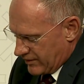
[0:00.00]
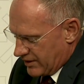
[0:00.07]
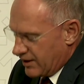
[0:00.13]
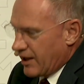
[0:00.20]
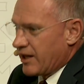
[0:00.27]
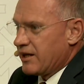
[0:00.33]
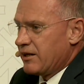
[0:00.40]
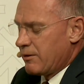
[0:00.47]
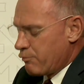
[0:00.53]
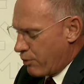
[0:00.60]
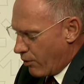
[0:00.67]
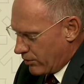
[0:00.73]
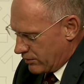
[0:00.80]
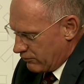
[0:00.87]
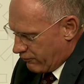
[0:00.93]
And an
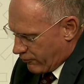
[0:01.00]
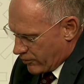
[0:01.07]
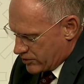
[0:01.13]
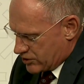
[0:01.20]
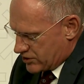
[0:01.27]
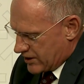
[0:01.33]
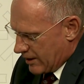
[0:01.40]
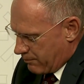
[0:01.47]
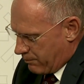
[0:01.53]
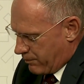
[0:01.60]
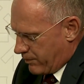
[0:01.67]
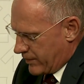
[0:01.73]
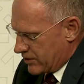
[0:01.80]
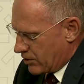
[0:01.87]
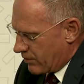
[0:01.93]
important first step
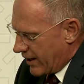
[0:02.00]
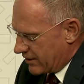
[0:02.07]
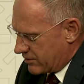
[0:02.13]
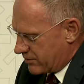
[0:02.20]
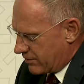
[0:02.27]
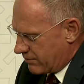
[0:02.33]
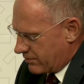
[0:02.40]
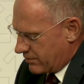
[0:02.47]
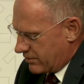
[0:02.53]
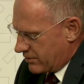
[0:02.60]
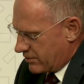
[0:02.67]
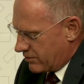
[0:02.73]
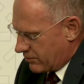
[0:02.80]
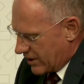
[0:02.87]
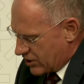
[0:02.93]
in the right
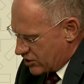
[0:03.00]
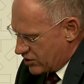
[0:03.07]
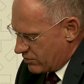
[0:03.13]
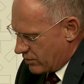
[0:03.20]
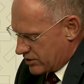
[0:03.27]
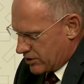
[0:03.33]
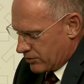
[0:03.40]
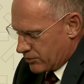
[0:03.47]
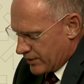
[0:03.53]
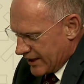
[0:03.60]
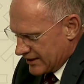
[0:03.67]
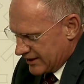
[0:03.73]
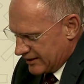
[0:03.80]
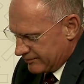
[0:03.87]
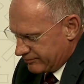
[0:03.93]
direction was
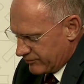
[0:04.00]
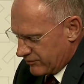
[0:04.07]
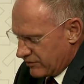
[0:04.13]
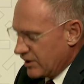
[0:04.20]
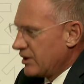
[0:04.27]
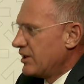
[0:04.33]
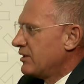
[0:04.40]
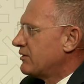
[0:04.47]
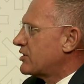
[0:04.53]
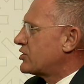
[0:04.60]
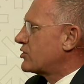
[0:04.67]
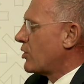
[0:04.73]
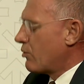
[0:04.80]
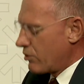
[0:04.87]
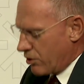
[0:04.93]
already the
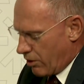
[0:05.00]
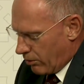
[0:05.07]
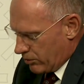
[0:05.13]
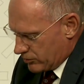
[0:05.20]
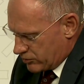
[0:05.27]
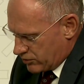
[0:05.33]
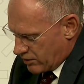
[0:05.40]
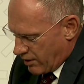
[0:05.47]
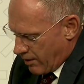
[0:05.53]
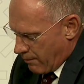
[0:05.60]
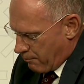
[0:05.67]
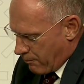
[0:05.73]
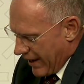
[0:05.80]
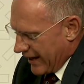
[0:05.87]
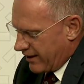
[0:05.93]
so-called
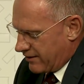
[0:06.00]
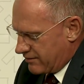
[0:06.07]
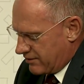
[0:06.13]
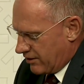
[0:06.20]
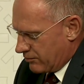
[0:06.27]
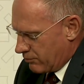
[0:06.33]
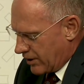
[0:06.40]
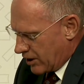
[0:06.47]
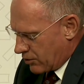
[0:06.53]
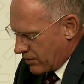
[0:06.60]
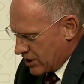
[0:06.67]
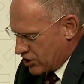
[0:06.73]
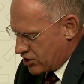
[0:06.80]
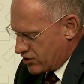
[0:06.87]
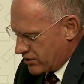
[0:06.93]
Pact on
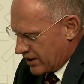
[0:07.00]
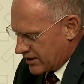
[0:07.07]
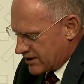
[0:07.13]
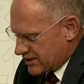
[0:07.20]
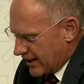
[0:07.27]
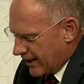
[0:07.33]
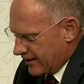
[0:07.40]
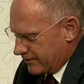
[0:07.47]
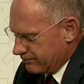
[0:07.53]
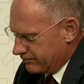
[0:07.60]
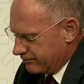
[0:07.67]
Migration and Asylum.